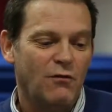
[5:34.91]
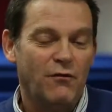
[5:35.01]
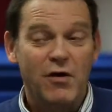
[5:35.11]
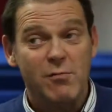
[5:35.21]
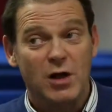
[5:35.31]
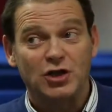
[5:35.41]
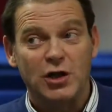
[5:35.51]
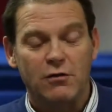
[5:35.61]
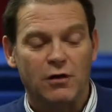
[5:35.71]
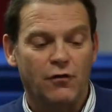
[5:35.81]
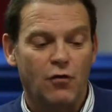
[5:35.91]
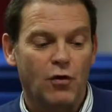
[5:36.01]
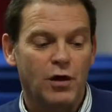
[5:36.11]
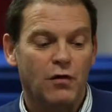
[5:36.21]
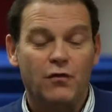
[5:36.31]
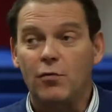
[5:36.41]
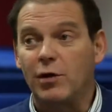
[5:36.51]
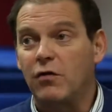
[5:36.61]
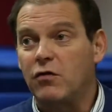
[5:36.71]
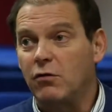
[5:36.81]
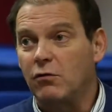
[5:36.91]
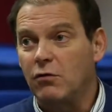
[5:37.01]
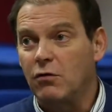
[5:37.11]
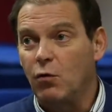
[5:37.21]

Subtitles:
very much noted for is Formula Student,